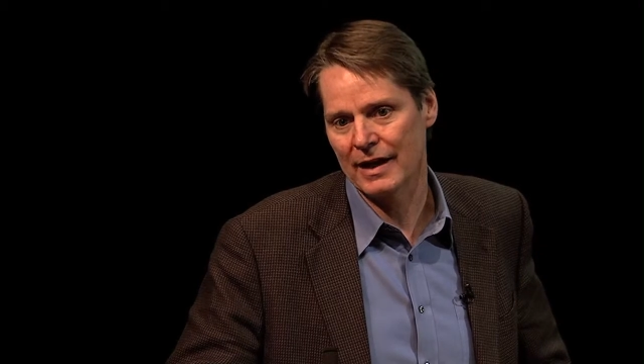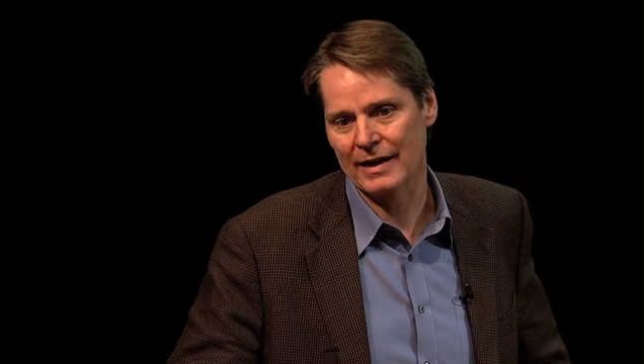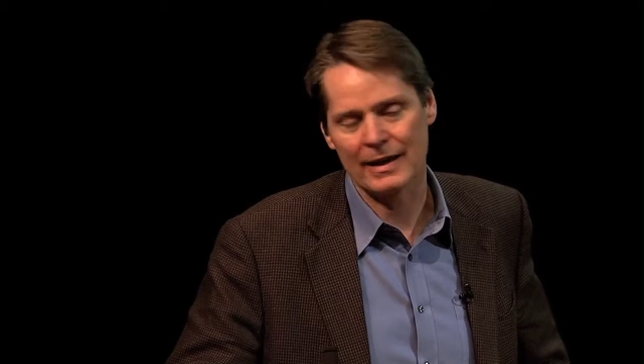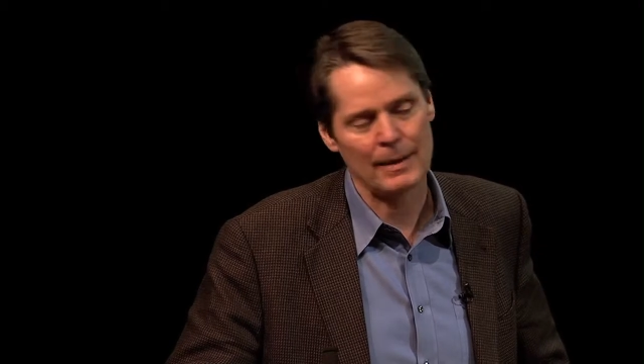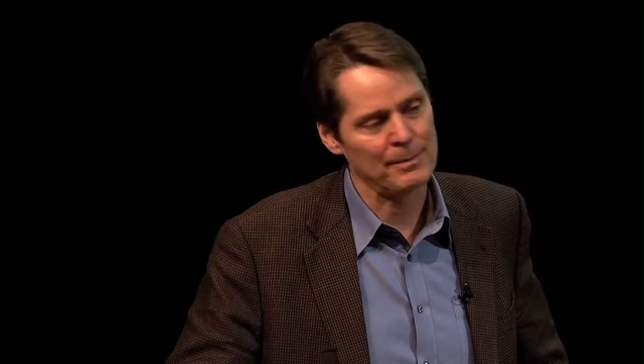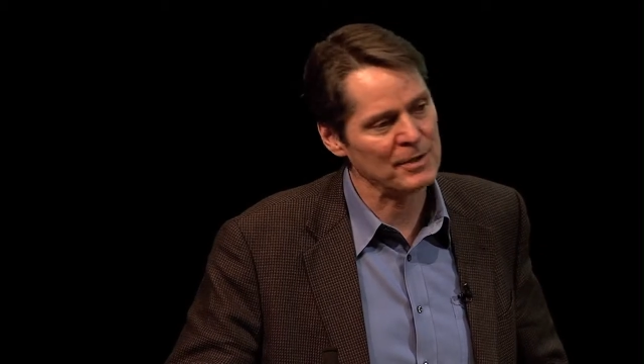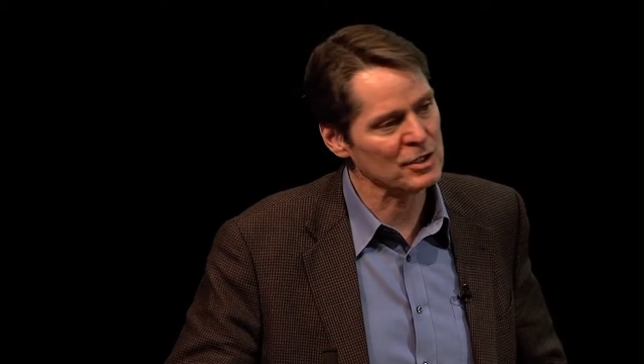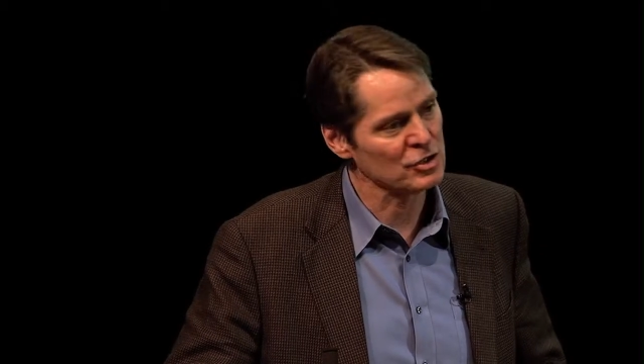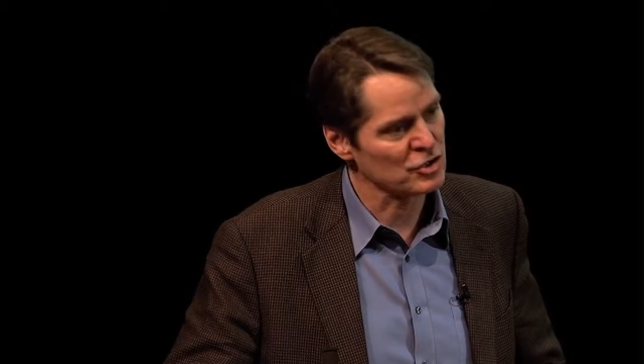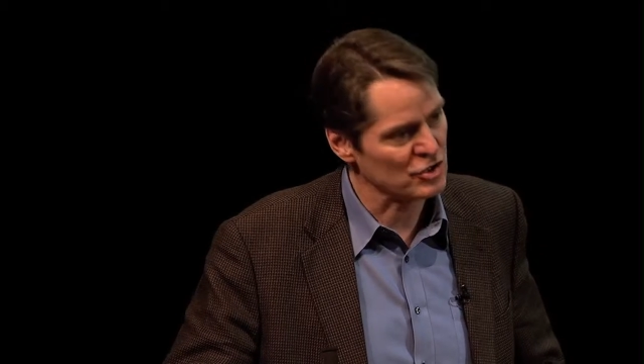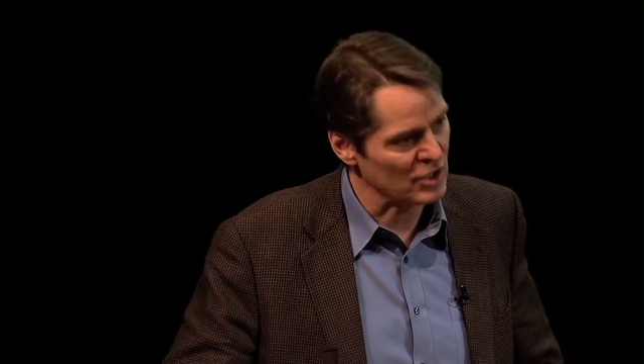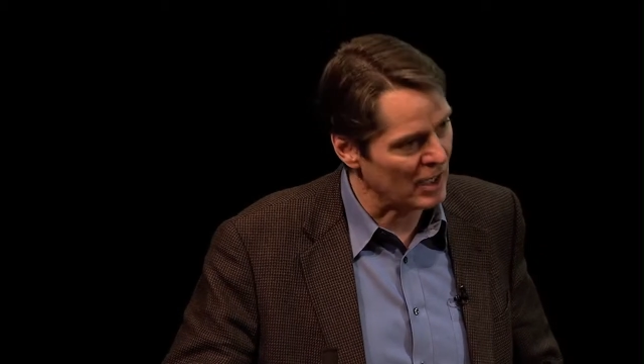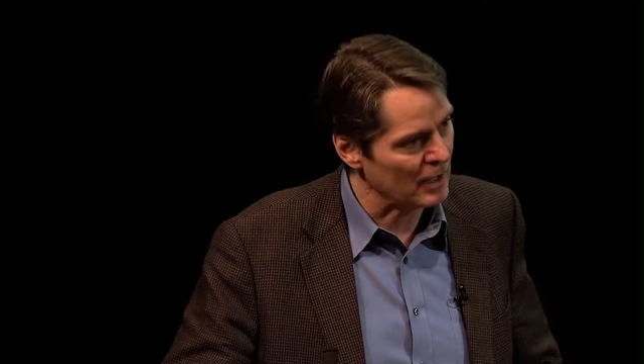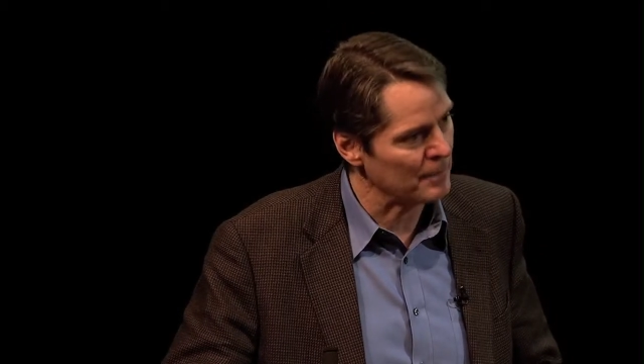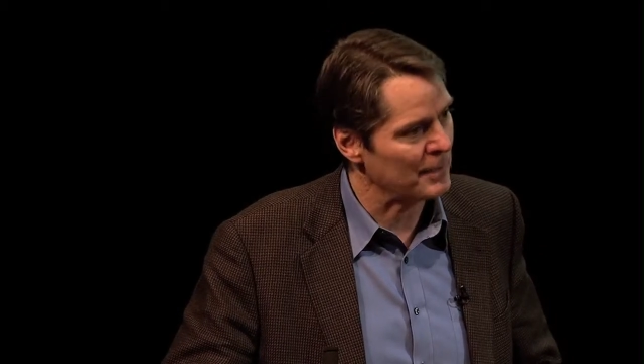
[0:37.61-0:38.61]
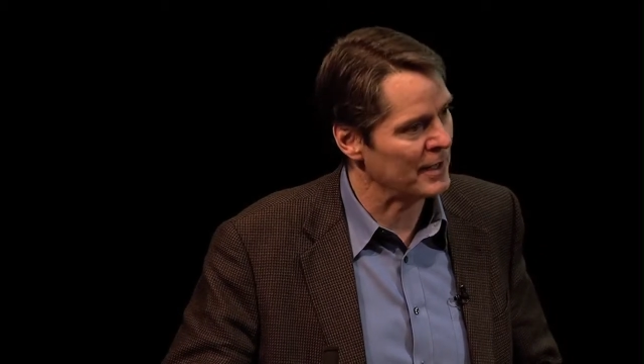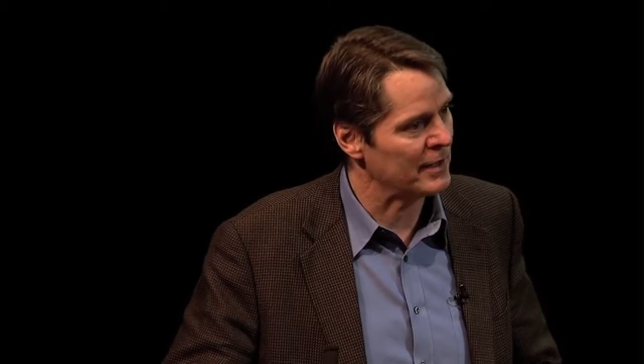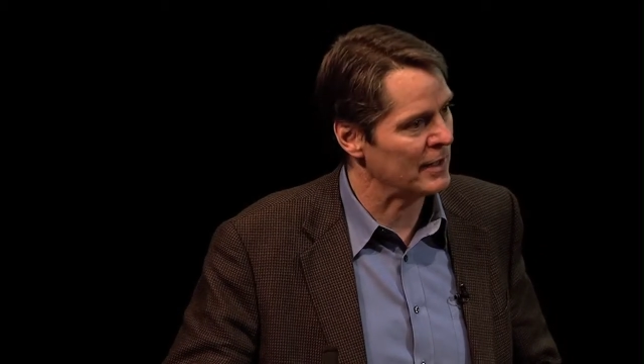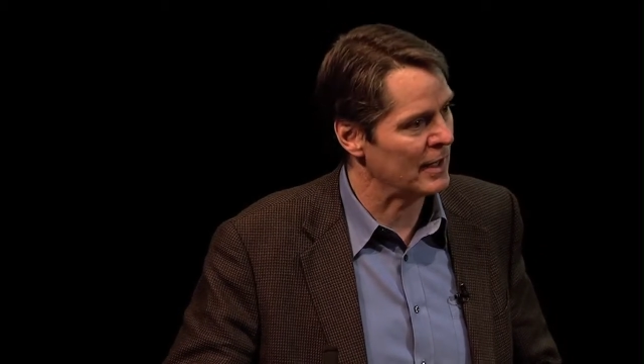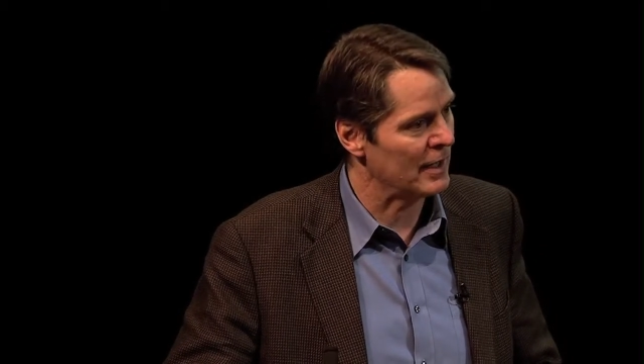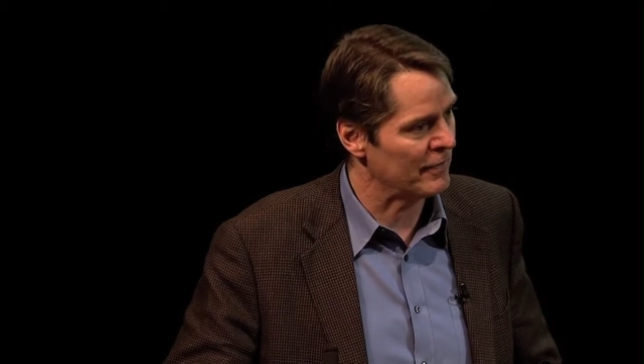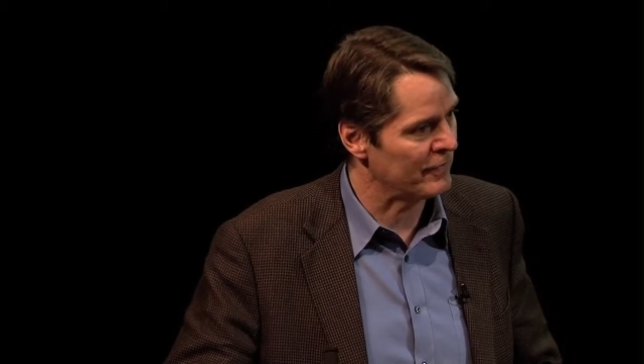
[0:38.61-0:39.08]
I kept being shocked by
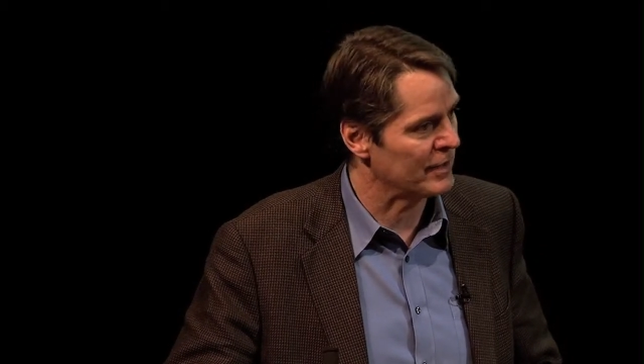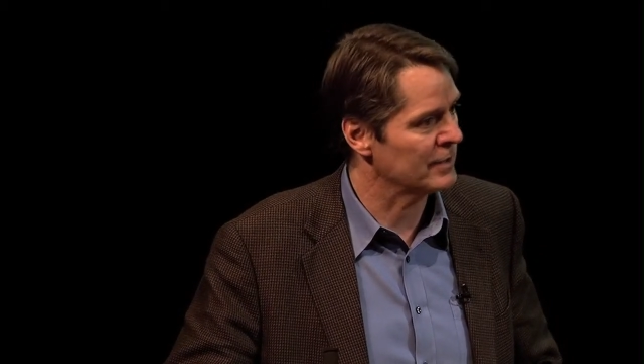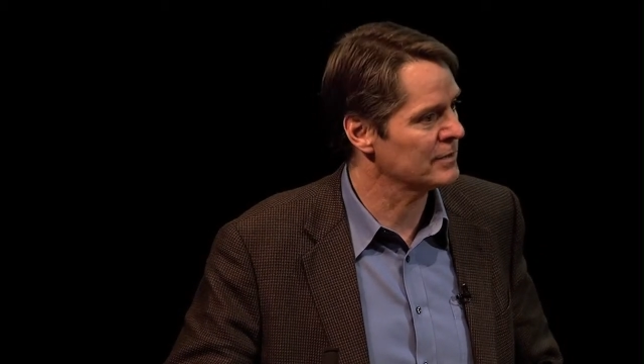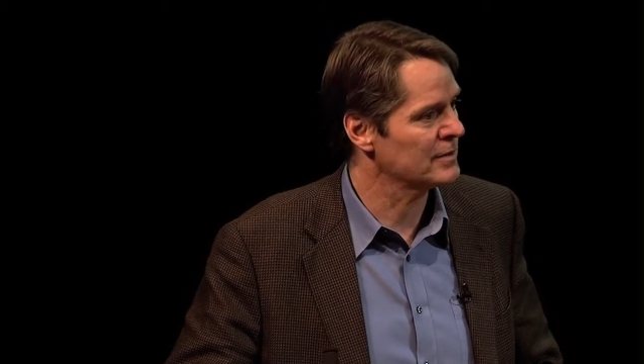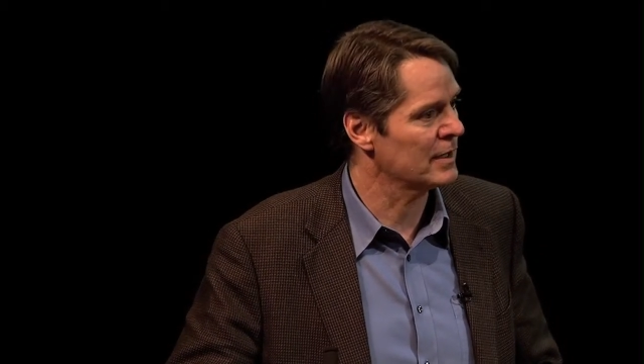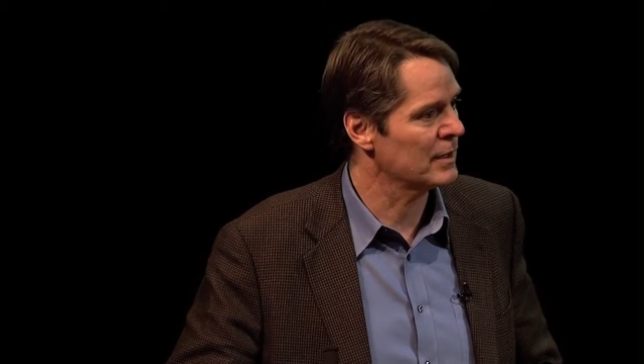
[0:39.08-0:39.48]
the evidence